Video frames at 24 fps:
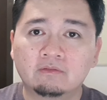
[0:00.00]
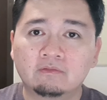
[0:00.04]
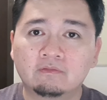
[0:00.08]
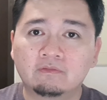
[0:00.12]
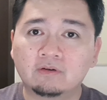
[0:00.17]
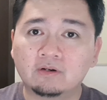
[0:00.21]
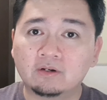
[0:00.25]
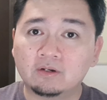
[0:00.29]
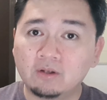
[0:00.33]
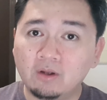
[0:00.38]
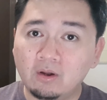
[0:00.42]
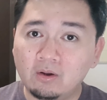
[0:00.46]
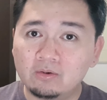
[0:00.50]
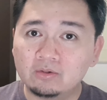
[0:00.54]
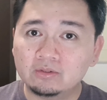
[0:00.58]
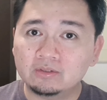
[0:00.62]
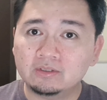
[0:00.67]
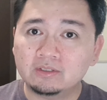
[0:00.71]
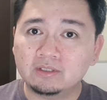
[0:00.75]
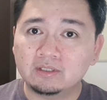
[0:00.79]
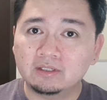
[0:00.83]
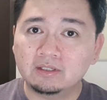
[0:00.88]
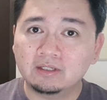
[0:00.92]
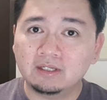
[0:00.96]
For
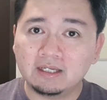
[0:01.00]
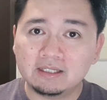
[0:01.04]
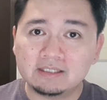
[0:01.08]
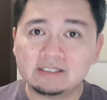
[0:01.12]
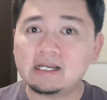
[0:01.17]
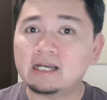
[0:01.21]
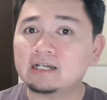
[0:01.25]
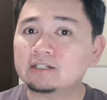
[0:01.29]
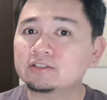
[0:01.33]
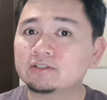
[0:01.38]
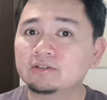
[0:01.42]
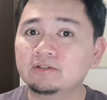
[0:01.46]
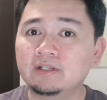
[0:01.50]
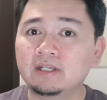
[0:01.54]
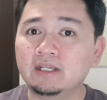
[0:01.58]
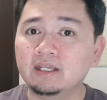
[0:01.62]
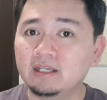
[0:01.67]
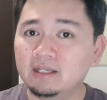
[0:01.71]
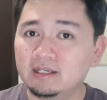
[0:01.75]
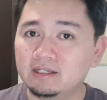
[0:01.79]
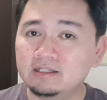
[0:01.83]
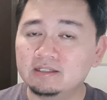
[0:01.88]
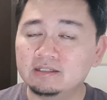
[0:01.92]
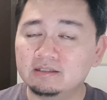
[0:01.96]
GOAT, it's actually
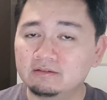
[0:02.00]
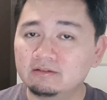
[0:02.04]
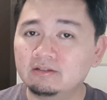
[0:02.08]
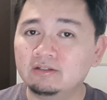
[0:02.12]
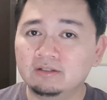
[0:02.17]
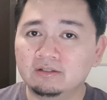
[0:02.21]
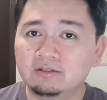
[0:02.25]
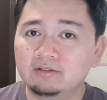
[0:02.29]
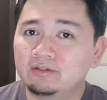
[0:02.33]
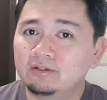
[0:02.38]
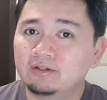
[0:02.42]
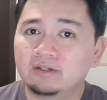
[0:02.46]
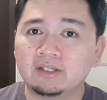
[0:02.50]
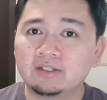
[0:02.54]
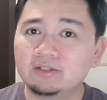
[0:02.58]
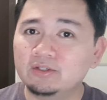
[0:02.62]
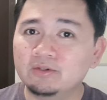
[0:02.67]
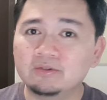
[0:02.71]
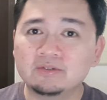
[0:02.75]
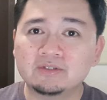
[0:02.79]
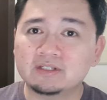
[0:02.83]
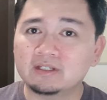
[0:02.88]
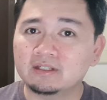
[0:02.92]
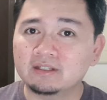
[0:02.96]
easy. You can
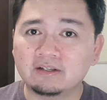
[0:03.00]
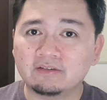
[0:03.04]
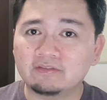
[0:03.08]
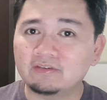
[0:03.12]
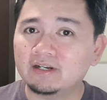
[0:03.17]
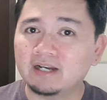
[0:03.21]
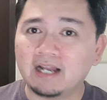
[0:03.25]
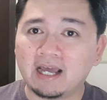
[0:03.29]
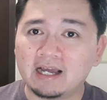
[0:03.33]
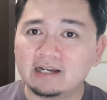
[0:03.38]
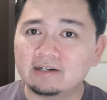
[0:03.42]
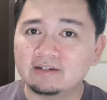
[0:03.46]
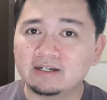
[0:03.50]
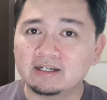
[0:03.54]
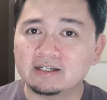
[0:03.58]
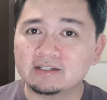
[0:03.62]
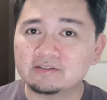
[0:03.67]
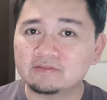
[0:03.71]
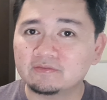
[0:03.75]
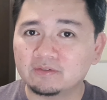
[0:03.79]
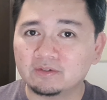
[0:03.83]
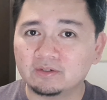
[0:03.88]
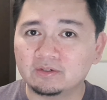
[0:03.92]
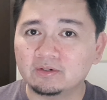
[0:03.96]
use a different
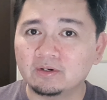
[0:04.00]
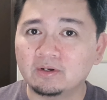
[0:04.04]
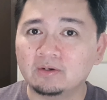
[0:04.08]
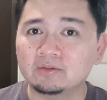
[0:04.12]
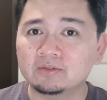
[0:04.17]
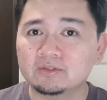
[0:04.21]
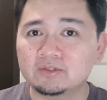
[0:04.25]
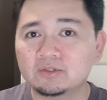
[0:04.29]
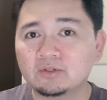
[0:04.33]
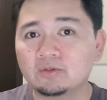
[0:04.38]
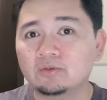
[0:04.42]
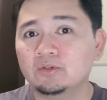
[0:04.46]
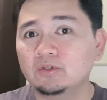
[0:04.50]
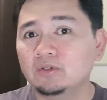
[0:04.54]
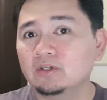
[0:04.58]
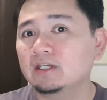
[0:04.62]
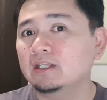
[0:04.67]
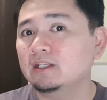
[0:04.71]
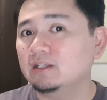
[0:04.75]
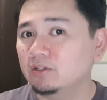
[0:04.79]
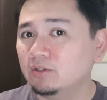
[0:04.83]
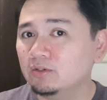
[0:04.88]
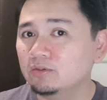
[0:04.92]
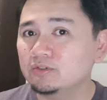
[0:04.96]
address for GOAT. So you
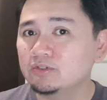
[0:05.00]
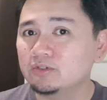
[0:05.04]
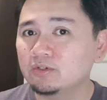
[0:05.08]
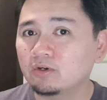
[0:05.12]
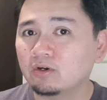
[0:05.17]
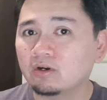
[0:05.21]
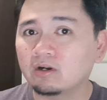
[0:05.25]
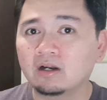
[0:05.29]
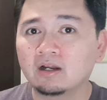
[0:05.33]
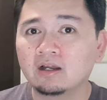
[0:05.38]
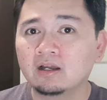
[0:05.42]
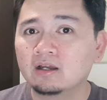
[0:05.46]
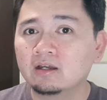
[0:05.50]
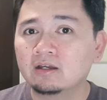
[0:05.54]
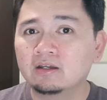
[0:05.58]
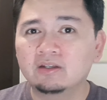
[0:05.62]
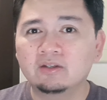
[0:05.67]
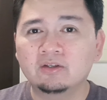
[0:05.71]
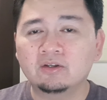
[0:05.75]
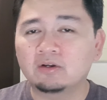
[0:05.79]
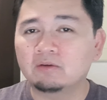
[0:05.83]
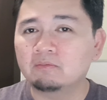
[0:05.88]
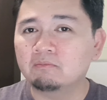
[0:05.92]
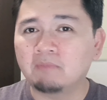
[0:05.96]
can use your
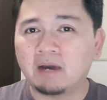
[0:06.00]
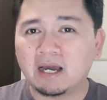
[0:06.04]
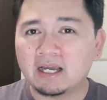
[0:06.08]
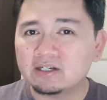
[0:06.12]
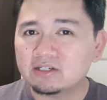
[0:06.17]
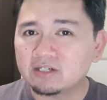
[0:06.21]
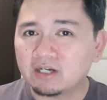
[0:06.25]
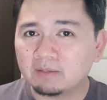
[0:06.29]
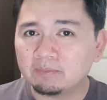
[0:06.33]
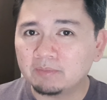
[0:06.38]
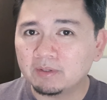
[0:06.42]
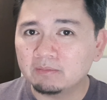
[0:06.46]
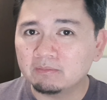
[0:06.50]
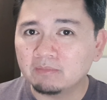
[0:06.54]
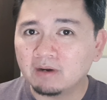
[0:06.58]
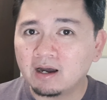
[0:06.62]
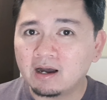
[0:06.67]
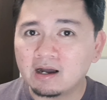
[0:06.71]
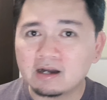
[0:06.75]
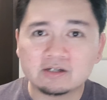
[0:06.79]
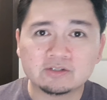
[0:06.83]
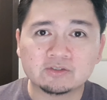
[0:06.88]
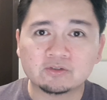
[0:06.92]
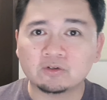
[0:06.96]
My Shopping
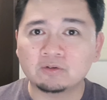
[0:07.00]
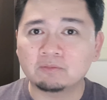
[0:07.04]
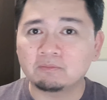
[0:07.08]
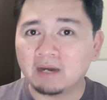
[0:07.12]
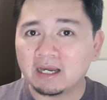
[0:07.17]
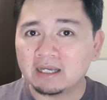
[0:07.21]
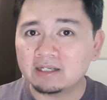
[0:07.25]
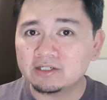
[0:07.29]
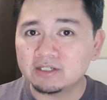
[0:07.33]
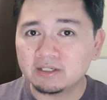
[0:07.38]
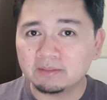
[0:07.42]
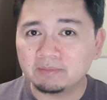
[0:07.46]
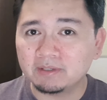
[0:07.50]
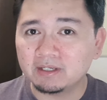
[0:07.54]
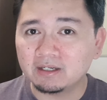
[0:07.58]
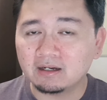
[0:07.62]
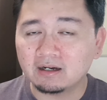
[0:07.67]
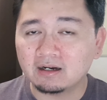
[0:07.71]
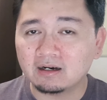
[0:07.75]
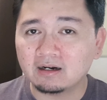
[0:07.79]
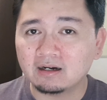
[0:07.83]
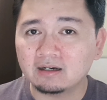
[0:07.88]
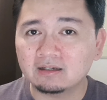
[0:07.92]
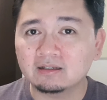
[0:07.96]
Box or My Shipping
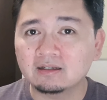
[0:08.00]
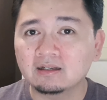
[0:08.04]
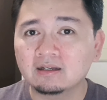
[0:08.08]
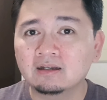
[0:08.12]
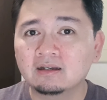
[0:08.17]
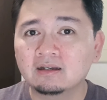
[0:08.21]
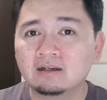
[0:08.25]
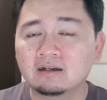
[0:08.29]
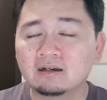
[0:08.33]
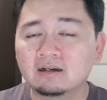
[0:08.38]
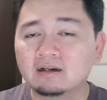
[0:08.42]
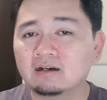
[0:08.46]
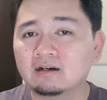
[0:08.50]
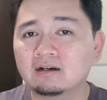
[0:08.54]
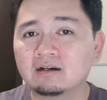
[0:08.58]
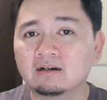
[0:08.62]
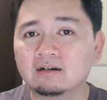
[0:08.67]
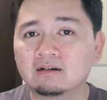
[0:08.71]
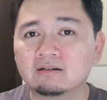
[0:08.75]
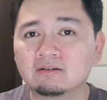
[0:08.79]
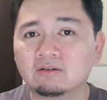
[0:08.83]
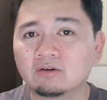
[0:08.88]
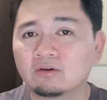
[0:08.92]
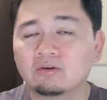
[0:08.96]
Cart
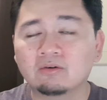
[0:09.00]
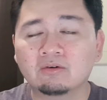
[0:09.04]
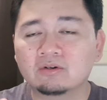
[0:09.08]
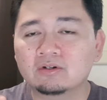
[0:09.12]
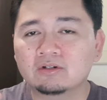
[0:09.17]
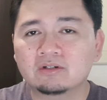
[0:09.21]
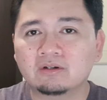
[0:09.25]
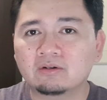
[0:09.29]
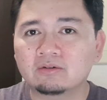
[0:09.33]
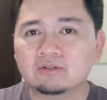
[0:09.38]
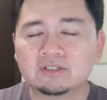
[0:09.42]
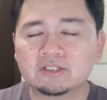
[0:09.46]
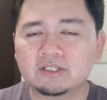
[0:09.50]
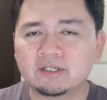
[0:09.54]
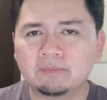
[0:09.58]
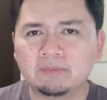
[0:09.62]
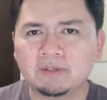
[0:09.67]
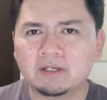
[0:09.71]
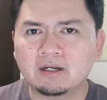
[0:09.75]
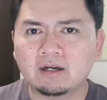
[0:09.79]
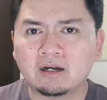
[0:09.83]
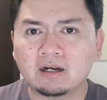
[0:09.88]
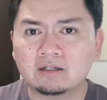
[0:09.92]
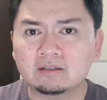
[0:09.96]
or
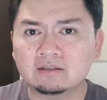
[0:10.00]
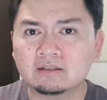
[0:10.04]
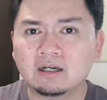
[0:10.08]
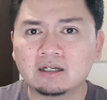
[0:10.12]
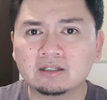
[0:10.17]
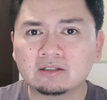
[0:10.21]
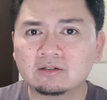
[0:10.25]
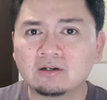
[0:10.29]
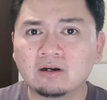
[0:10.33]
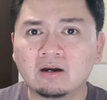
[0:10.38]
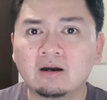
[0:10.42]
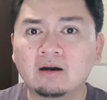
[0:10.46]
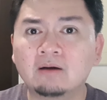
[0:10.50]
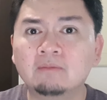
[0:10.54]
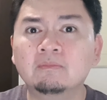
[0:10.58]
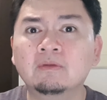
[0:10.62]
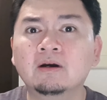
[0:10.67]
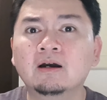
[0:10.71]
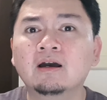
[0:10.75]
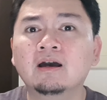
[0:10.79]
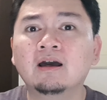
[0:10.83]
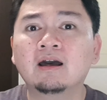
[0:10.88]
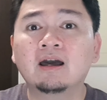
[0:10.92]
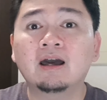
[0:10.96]
shippingcart.com
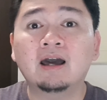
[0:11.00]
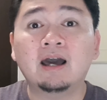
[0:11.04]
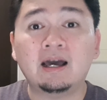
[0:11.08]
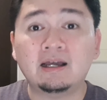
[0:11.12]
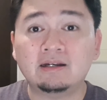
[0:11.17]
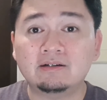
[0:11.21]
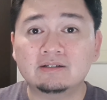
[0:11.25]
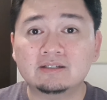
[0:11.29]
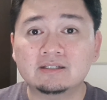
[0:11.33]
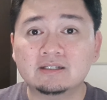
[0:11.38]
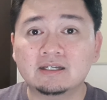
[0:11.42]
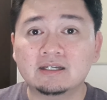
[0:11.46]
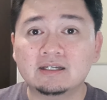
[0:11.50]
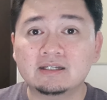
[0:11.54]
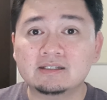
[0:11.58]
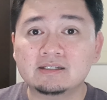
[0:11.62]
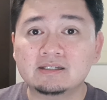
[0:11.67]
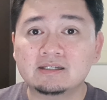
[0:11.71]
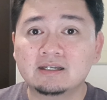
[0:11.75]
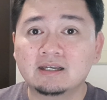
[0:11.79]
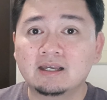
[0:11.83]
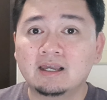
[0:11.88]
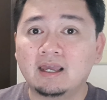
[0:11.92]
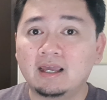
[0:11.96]

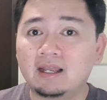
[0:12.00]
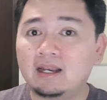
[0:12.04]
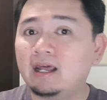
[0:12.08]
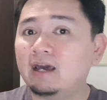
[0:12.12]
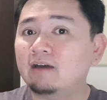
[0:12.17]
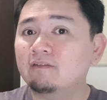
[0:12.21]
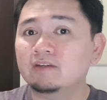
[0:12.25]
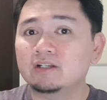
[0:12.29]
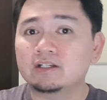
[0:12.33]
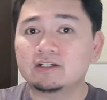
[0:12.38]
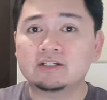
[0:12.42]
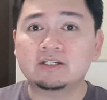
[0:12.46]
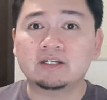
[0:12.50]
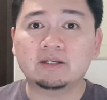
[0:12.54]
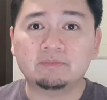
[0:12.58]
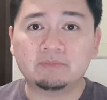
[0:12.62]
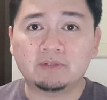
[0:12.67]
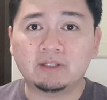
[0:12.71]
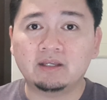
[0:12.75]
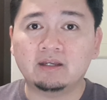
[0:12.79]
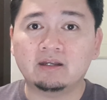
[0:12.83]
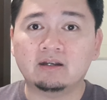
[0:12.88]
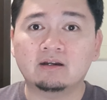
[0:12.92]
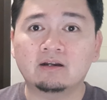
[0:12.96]
addresses and have it
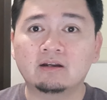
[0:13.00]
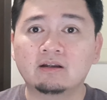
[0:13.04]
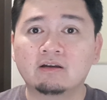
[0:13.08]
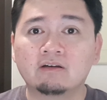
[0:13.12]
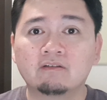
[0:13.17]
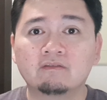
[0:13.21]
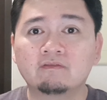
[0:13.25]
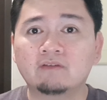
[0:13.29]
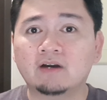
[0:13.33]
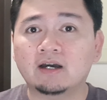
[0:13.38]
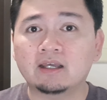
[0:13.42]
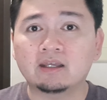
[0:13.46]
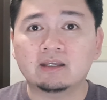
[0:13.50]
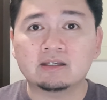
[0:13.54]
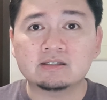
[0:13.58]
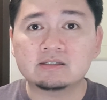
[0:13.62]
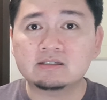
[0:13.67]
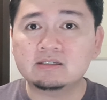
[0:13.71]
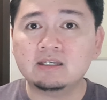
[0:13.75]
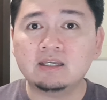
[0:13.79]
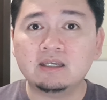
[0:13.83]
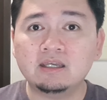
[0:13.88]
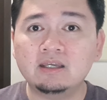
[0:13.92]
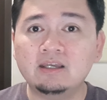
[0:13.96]
shipped here via
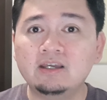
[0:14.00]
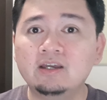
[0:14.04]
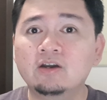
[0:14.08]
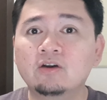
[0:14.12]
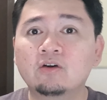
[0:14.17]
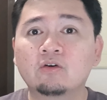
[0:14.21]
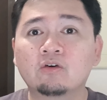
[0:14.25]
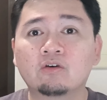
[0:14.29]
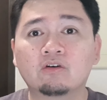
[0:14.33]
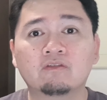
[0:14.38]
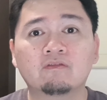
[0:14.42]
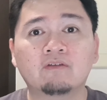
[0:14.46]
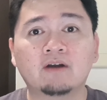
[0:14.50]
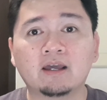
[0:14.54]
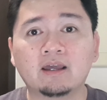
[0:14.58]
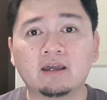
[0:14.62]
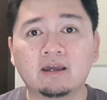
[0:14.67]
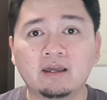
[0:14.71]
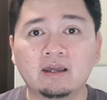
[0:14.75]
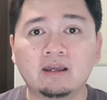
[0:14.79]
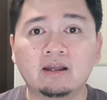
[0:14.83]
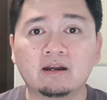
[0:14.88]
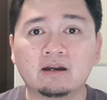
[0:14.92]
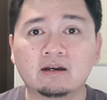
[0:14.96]
sea or via
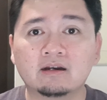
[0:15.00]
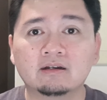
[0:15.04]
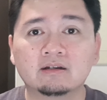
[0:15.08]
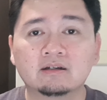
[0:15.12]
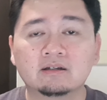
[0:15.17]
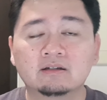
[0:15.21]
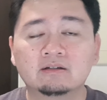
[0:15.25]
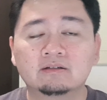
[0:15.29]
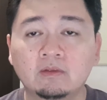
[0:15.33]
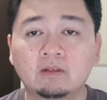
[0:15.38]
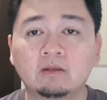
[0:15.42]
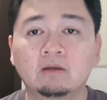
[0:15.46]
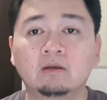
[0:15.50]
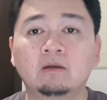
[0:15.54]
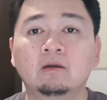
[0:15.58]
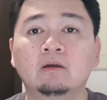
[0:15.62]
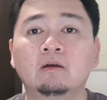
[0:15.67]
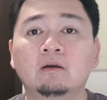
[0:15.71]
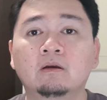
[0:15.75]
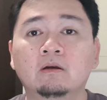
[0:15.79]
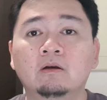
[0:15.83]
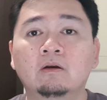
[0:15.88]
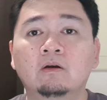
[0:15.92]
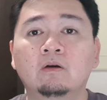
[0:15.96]
air.
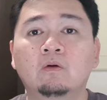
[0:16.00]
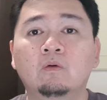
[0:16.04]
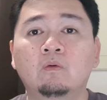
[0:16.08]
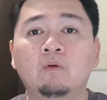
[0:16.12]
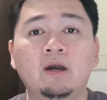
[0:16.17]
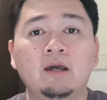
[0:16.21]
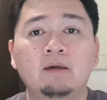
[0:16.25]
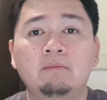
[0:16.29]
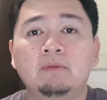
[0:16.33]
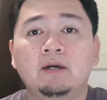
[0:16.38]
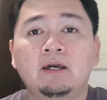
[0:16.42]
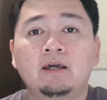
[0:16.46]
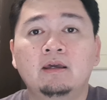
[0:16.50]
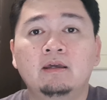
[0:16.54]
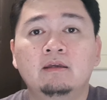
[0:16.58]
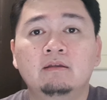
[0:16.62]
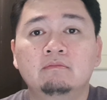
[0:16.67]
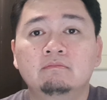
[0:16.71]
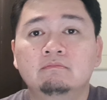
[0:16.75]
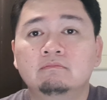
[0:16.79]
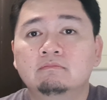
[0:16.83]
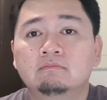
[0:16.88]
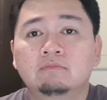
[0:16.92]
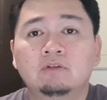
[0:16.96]
Why am I
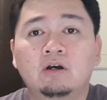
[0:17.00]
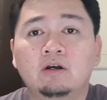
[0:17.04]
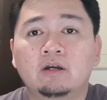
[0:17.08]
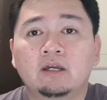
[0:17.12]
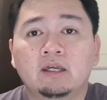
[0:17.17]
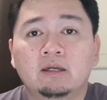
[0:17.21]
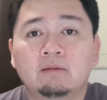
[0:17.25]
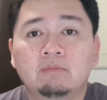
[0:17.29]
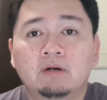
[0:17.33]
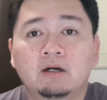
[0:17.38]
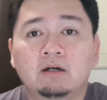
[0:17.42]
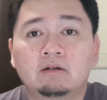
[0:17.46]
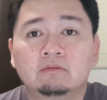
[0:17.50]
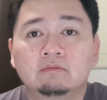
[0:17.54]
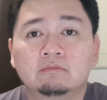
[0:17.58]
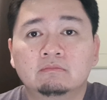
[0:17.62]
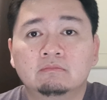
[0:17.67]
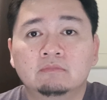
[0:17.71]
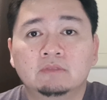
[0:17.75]
talking about